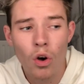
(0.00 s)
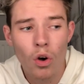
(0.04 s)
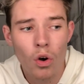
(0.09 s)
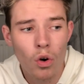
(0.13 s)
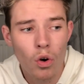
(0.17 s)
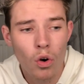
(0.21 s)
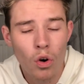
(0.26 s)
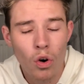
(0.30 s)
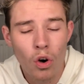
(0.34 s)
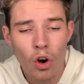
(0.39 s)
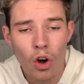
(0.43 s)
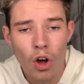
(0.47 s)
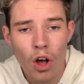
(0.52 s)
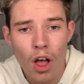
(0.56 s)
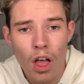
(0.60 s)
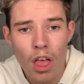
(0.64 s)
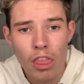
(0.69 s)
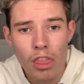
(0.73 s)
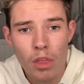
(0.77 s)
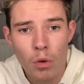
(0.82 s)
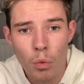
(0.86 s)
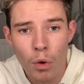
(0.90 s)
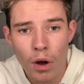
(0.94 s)
or
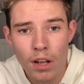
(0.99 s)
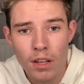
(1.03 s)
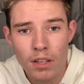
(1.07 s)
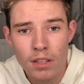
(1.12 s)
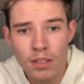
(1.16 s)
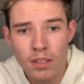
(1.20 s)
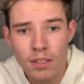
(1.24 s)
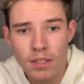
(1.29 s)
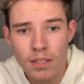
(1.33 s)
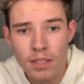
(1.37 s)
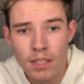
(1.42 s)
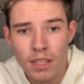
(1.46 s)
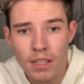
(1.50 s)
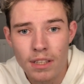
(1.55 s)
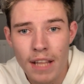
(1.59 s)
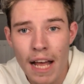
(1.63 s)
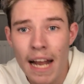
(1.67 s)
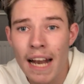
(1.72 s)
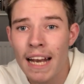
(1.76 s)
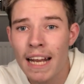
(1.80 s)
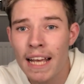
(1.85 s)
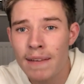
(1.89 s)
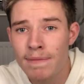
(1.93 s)
the ones
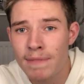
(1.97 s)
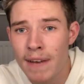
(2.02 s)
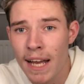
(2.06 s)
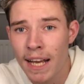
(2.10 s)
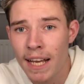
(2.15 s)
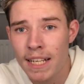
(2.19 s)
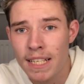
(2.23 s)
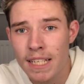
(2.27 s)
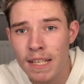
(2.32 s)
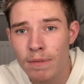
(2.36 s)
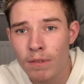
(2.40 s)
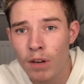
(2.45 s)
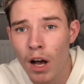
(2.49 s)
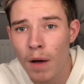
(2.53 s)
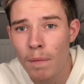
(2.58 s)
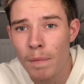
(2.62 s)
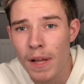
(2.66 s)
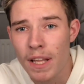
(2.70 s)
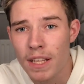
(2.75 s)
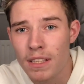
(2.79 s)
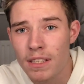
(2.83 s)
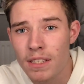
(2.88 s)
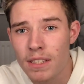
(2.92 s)
that leave negative
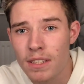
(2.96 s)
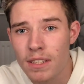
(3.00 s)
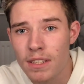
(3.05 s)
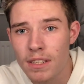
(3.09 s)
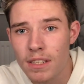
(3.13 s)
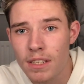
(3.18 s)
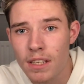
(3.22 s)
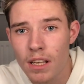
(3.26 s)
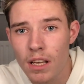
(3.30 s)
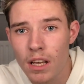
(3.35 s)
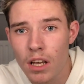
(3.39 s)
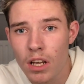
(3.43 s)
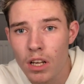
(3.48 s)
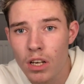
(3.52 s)
comments,